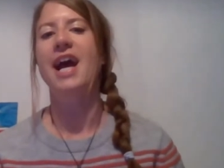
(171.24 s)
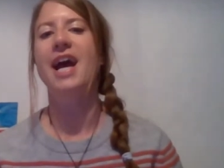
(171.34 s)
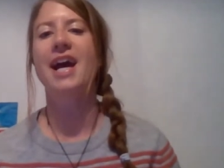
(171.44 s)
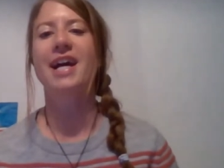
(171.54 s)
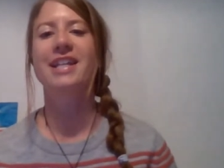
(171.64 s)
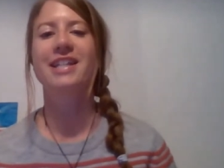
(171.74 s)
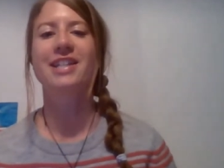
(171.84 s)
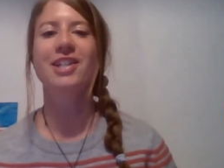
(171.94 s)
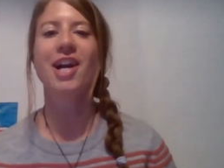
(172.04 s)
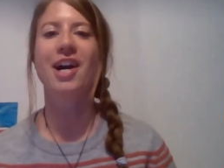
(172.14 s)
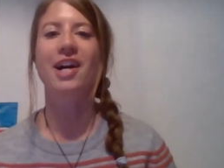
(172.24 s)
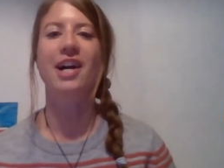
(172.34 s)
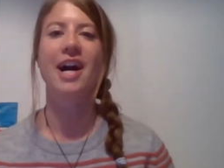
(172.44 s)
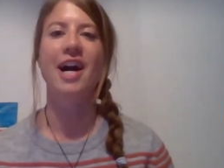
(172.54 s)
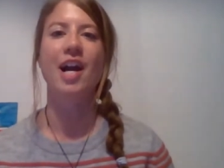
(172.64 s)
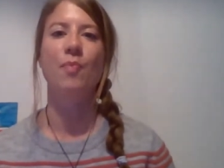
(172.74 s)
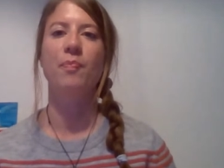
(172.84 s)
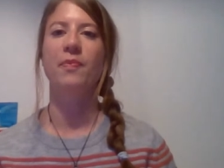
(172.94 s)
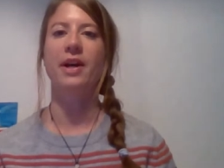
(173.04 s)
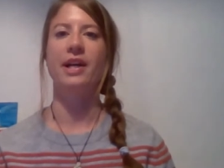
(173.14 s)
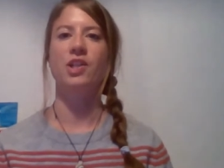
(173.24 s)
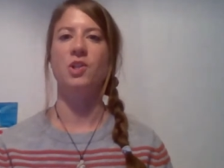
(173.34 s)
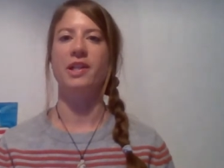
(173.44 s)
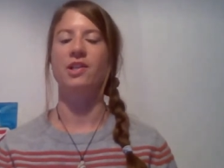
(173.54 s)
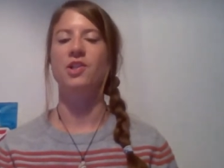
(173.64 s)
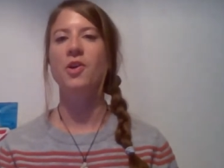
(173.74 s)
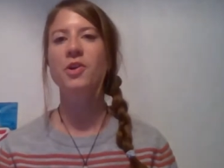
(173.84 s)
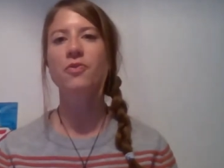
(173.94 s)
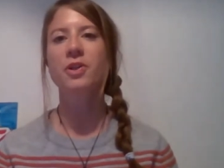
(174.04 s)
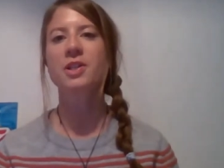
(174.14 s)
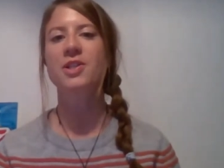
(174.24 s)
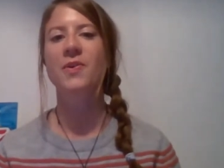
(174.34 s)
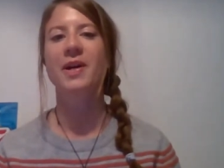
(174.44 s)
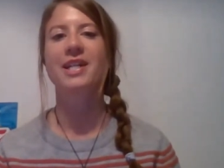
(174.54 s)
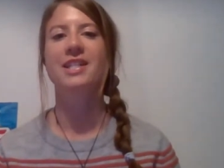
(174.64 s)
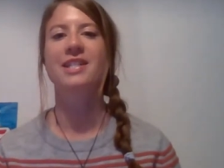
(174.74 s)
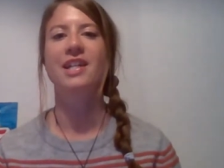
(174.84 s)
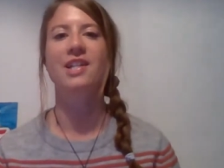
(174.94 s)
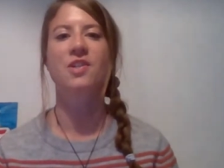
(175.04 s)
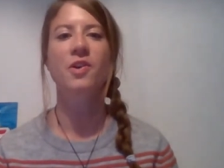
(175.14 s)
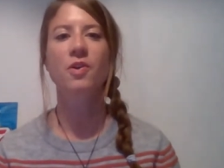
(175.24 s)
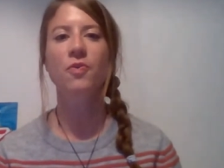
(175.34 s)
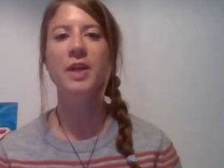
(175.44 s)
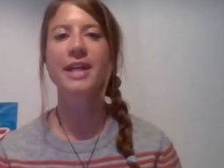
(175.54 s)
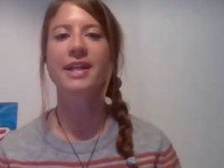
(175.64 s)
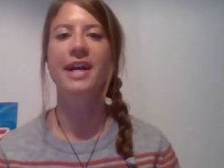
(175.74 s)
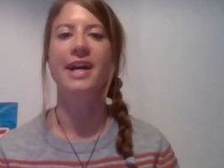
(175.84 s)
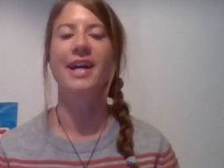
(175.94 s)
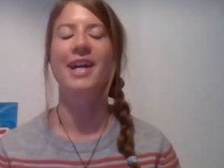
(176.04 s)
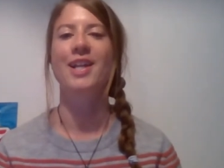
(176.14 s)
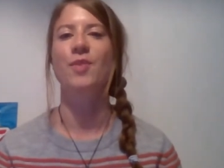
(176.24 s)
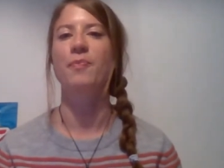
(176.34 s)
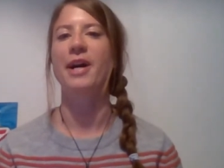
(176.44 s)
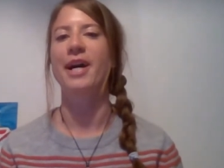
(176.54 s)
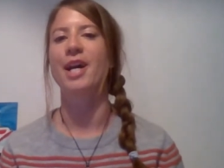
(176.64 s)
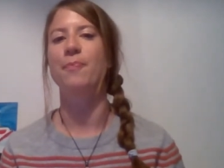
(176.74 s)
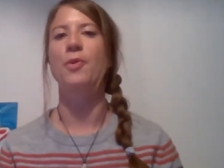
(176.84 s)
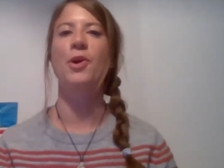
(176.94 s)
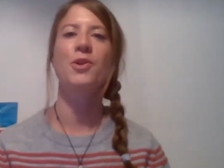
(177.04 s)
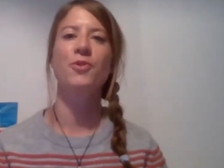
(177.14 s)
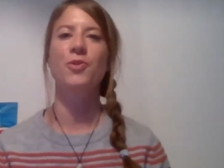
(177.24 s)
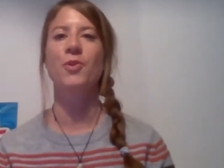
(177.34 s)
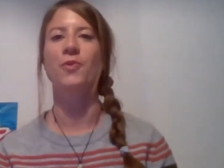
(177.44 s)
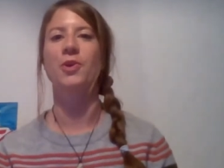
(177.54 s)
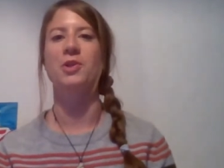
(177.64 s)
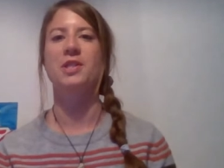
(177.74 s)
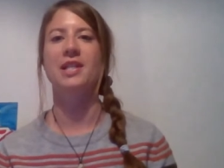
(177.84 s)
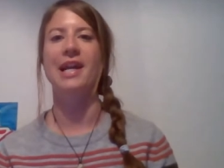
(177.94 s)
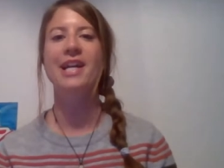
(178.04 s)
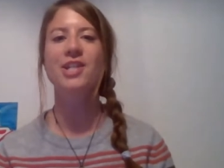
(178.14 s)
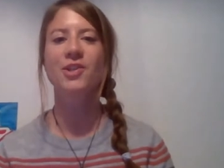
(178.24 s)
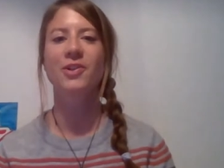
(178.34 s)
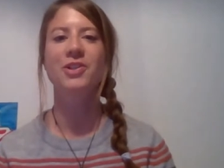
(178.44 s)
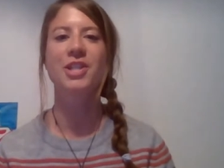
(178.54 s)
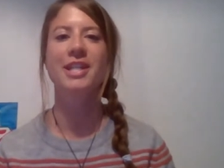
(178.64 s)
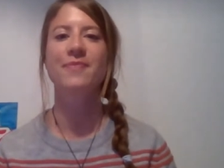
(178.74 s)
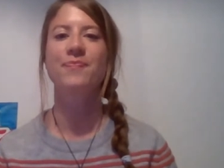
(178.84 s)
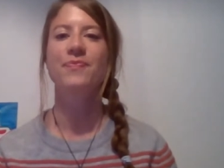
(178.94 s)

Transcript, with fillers: And yeah, I'm actually a geographer, so I studied geography, and my point of view was glaciology.